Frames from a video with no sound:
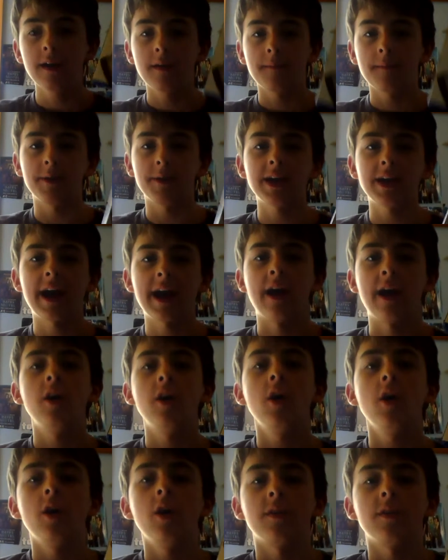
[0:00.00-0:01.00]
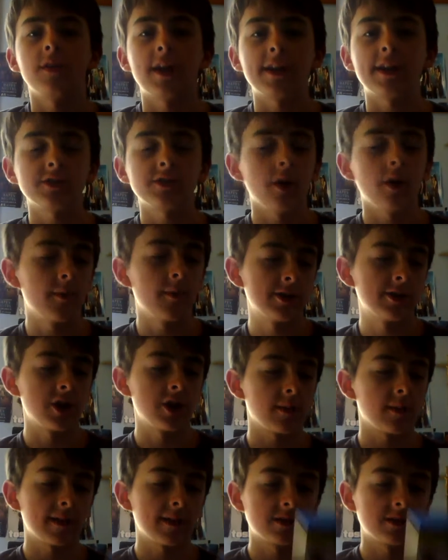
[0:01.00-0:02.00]
But yeah, that's all I want to
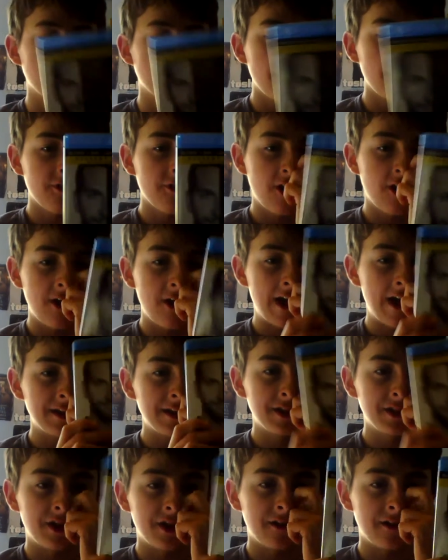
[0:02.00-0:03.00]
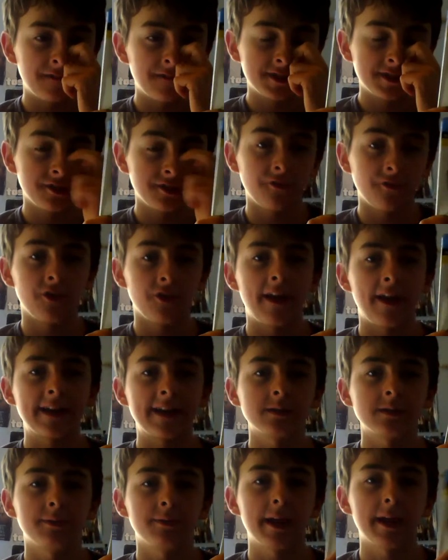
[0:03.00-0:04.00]
talk about. So overall, I love Silver
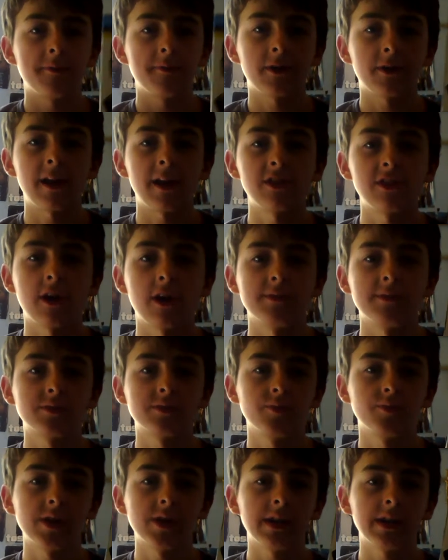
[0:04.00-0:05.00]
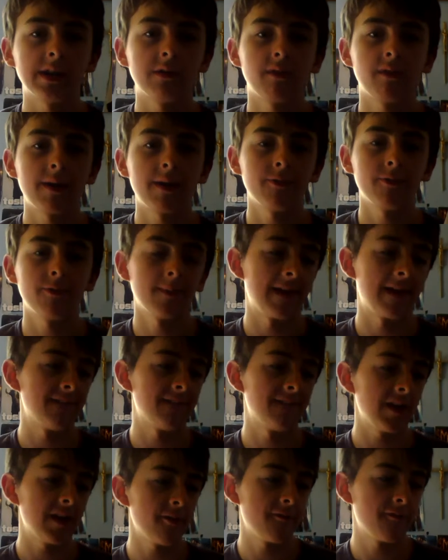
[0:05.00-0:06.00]
Linings Playbook. I thought it was really great. One of my
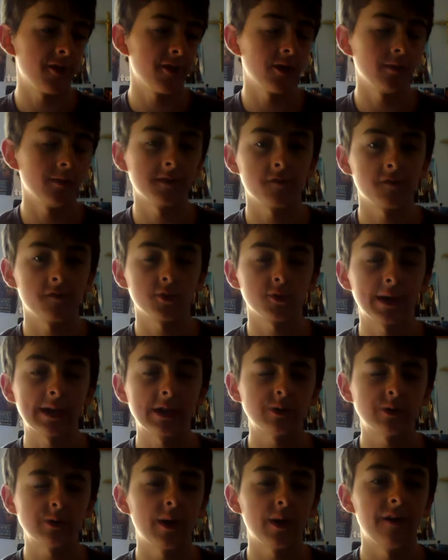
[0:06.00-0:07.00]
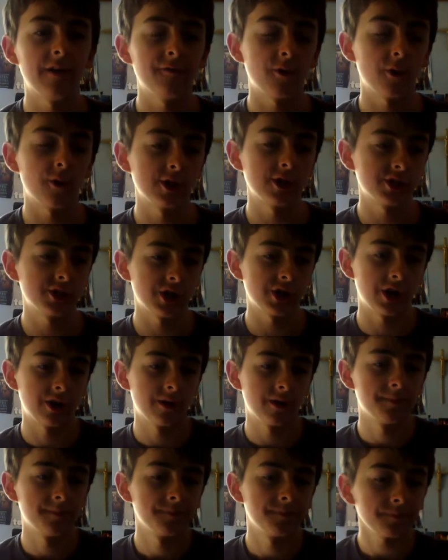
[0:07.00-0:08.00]
favorite films of 2012 for sure.
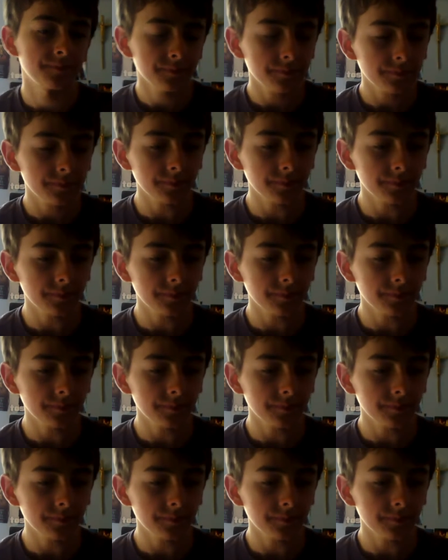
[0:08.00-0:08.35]
So